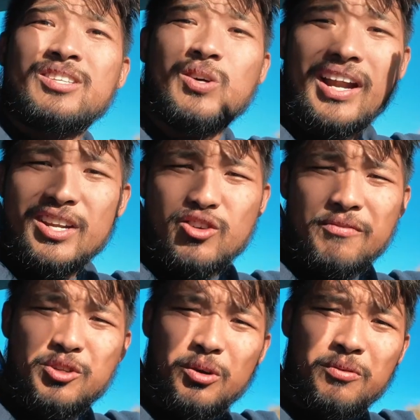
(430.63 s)
So I didn't
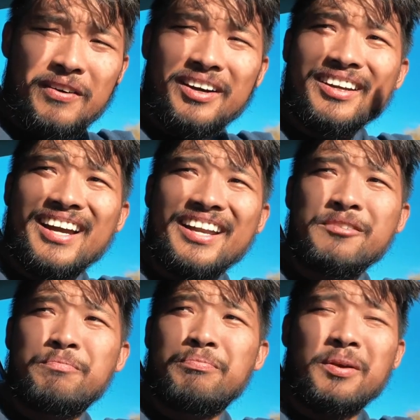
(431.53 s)
drive too far. I
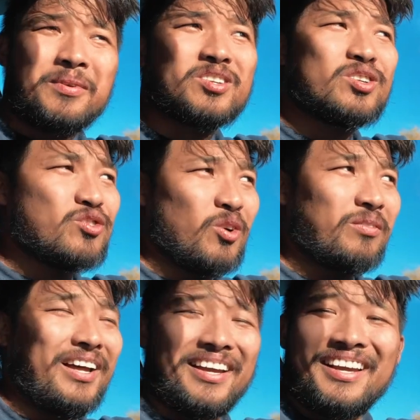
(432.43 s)
just pretty much just
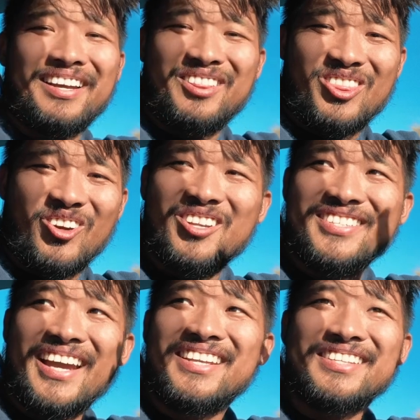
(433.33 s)
drove like 30
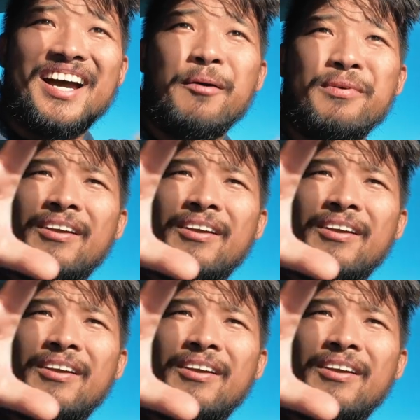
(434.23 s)
seconds up.